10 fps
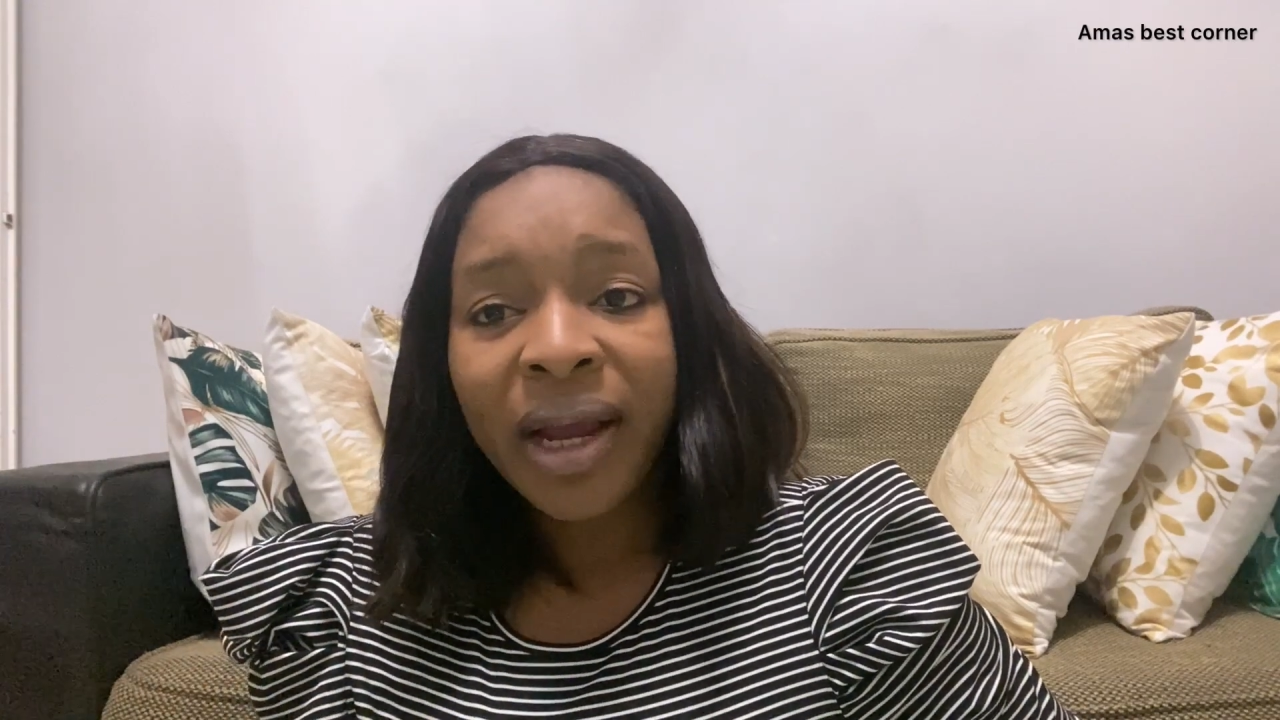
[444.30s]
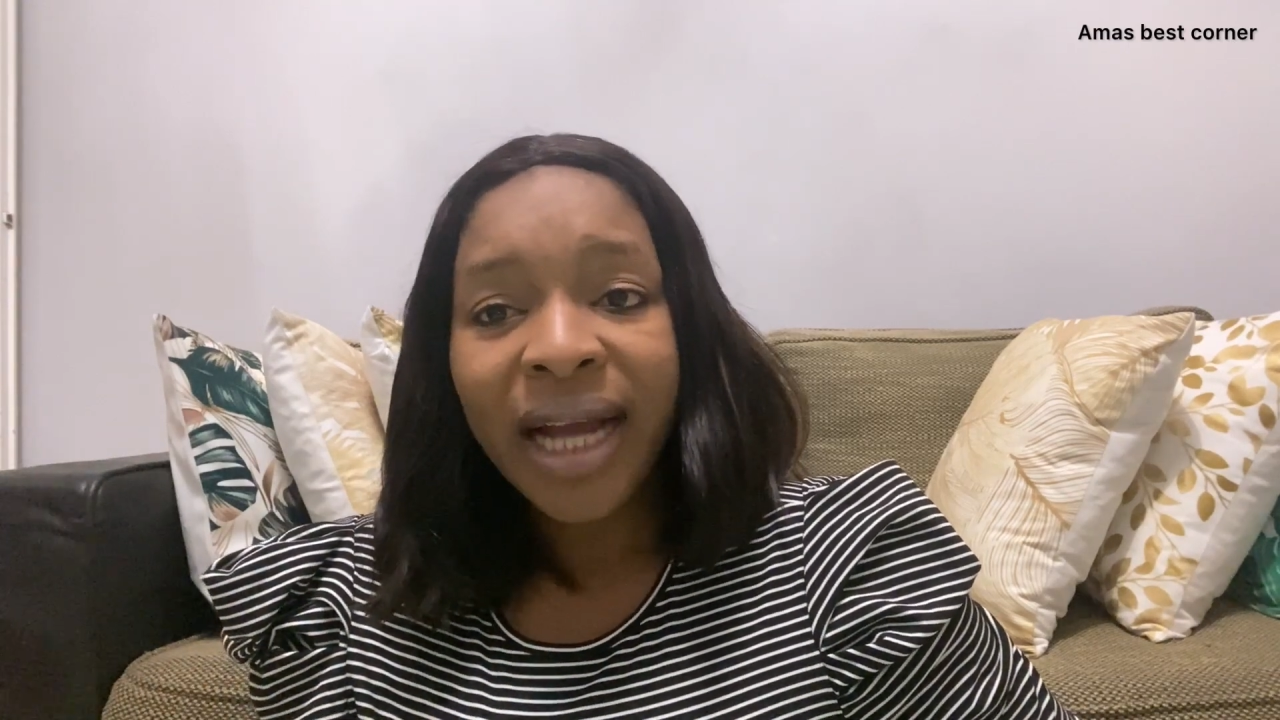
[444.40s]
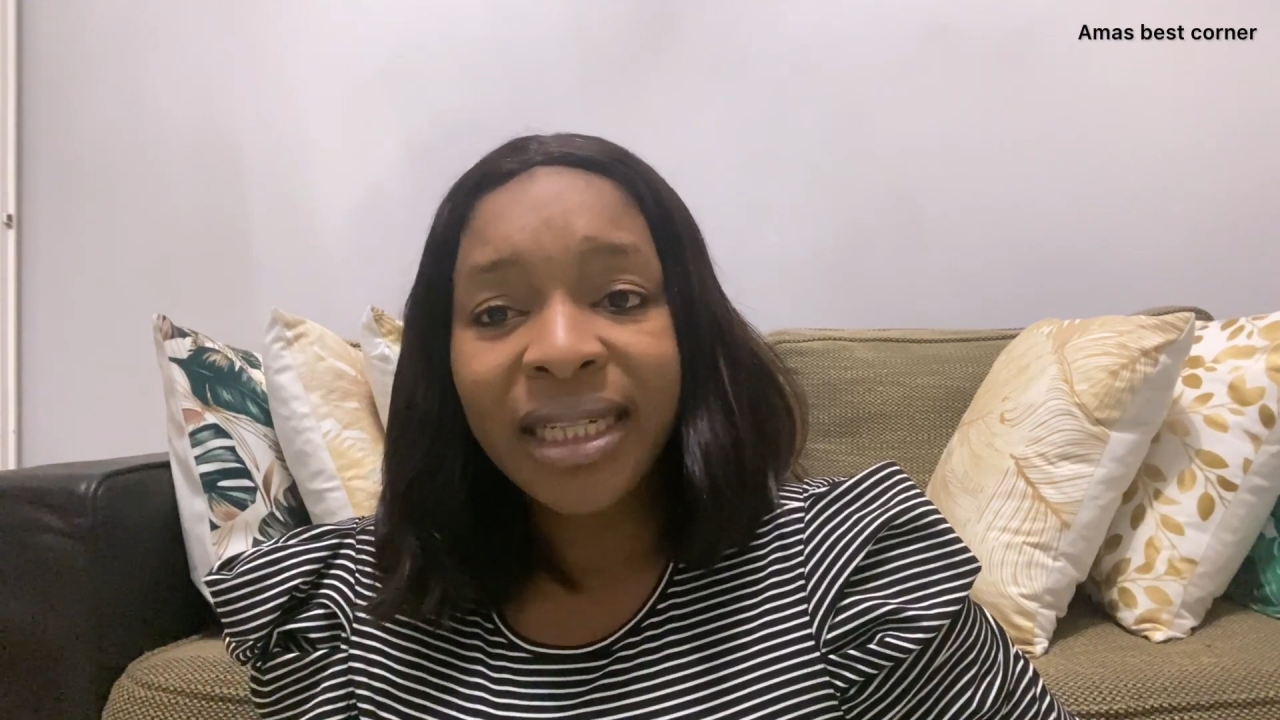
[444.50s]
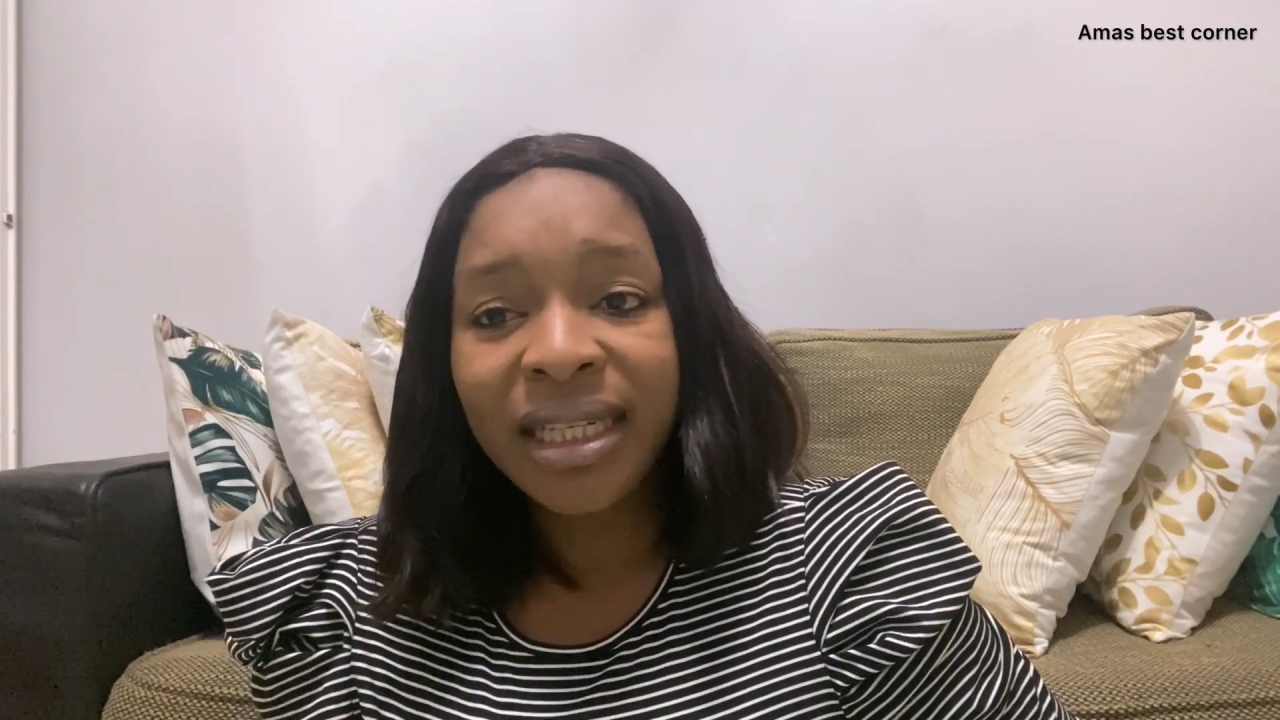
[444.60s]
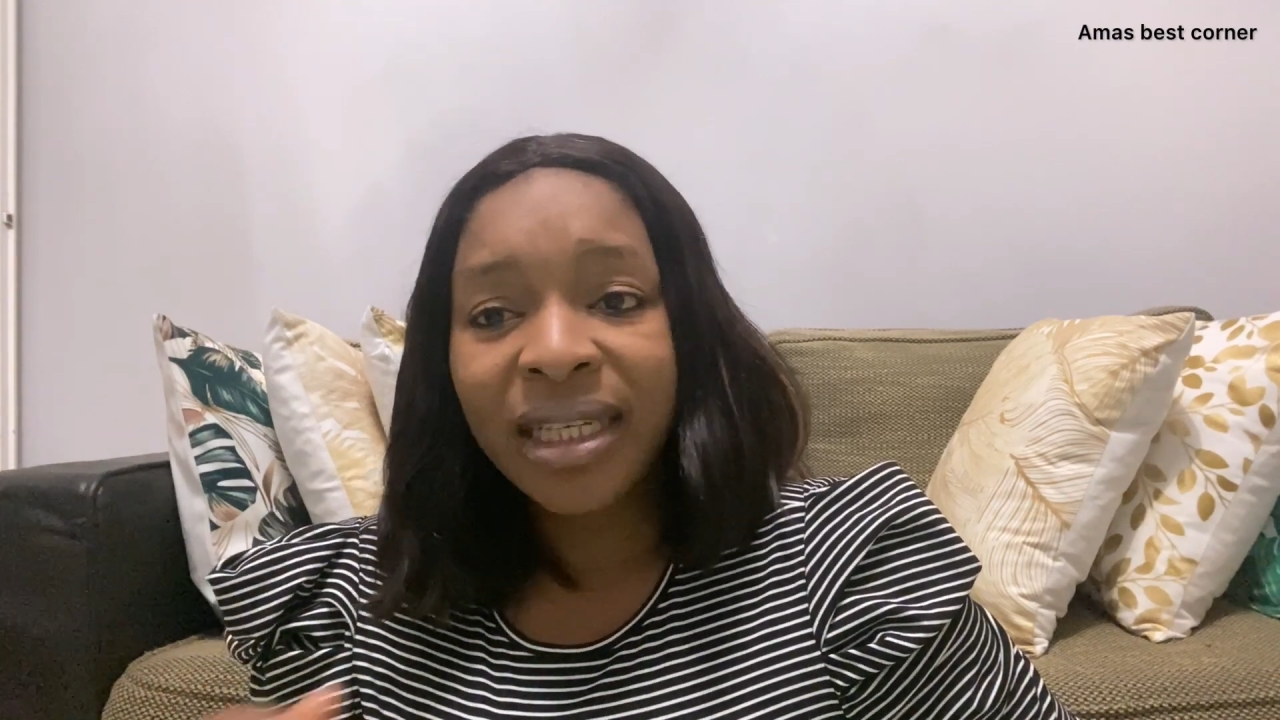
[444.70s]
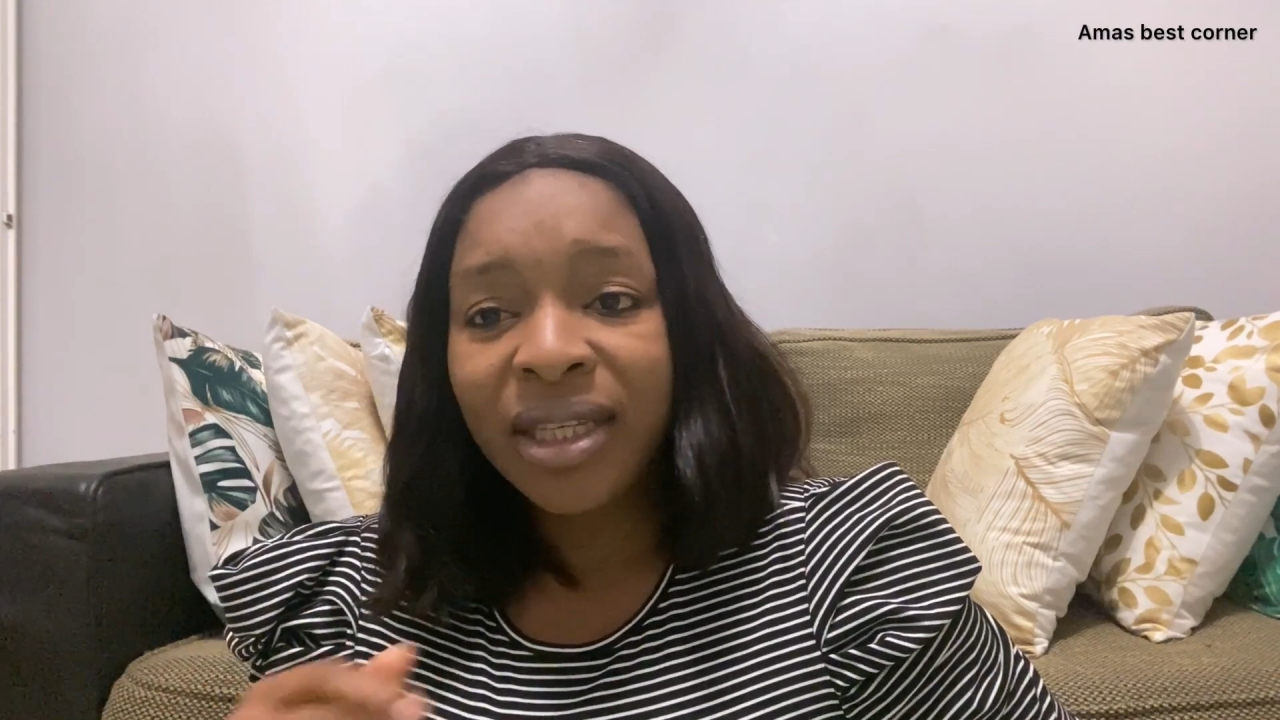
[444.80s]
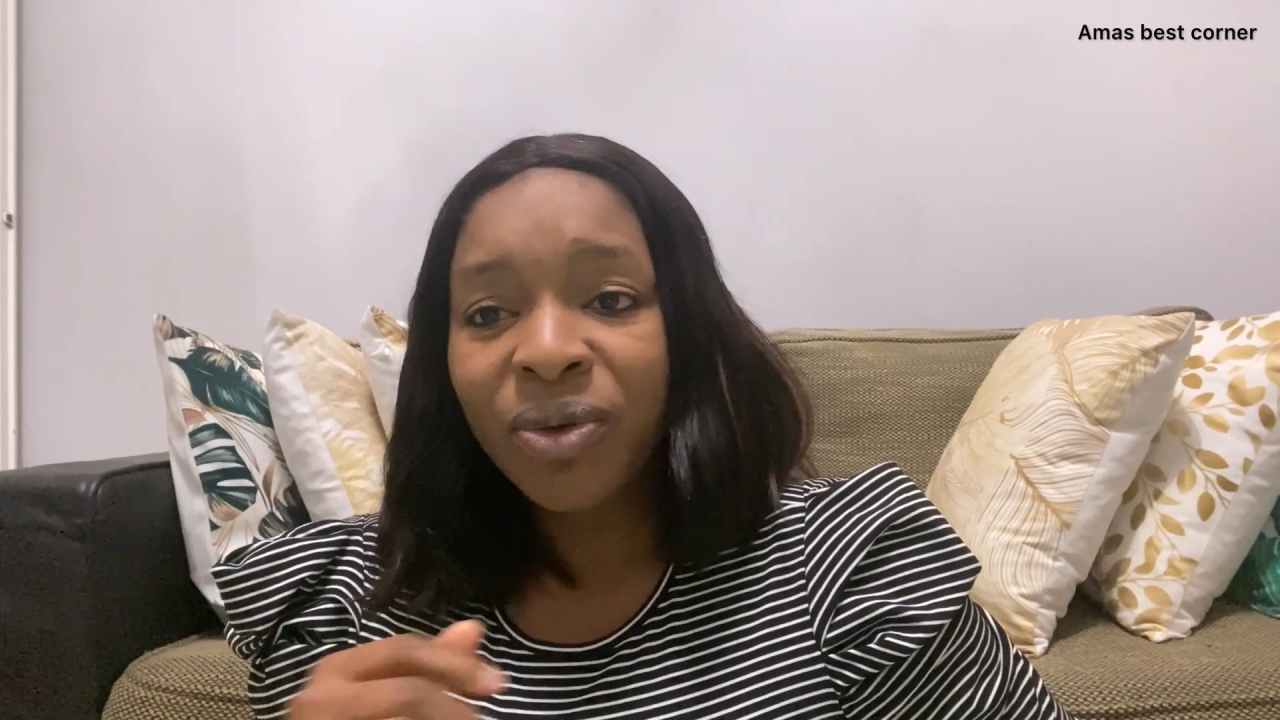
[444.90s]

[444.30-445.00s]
As in,